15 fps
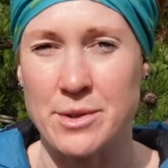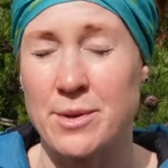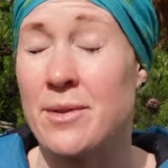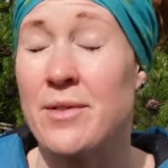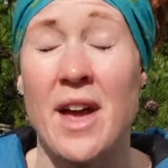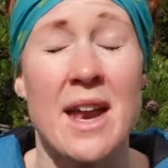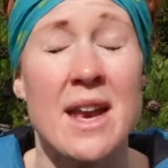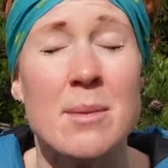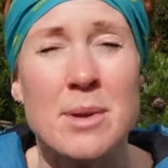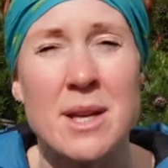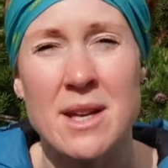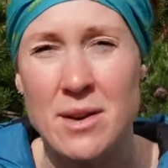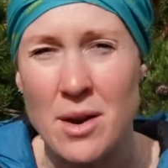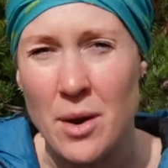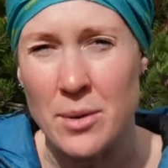So if
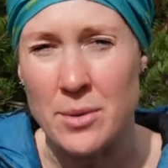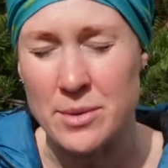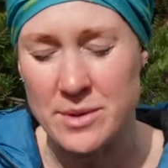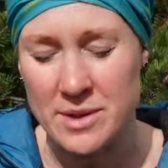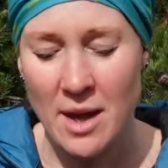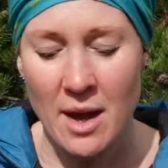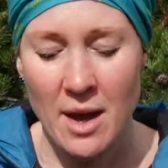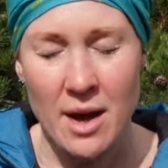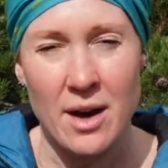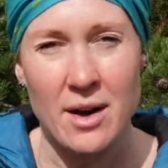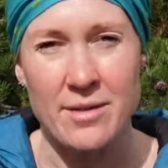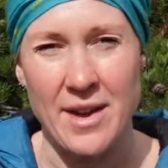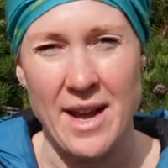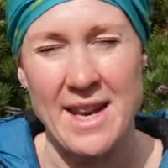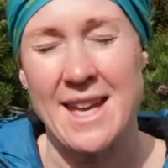anybody knows
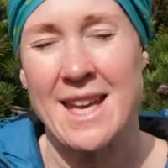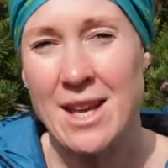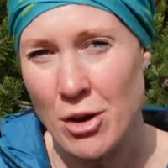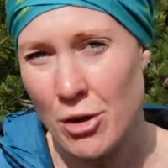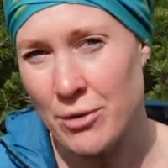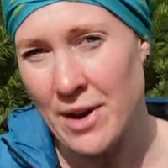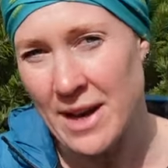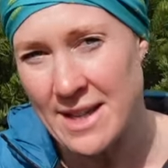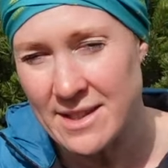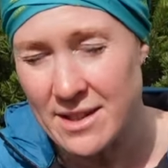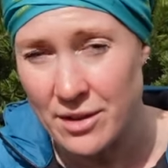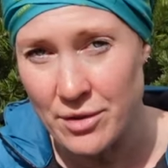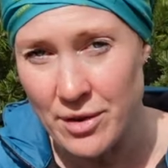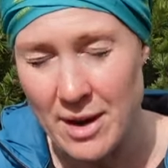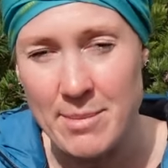of any eco-friendly
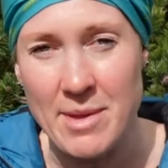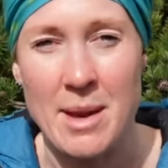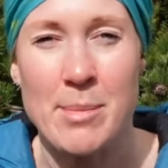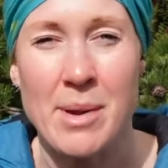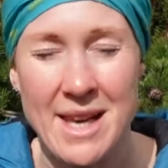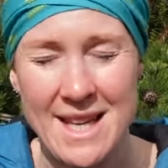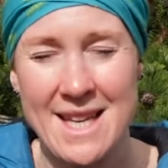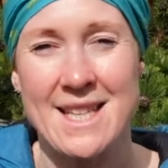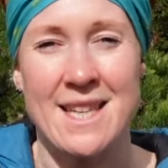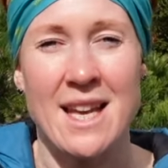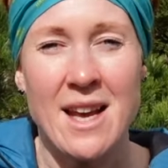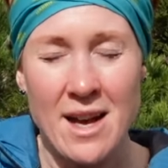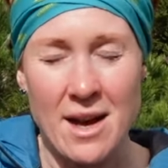sun cream, then please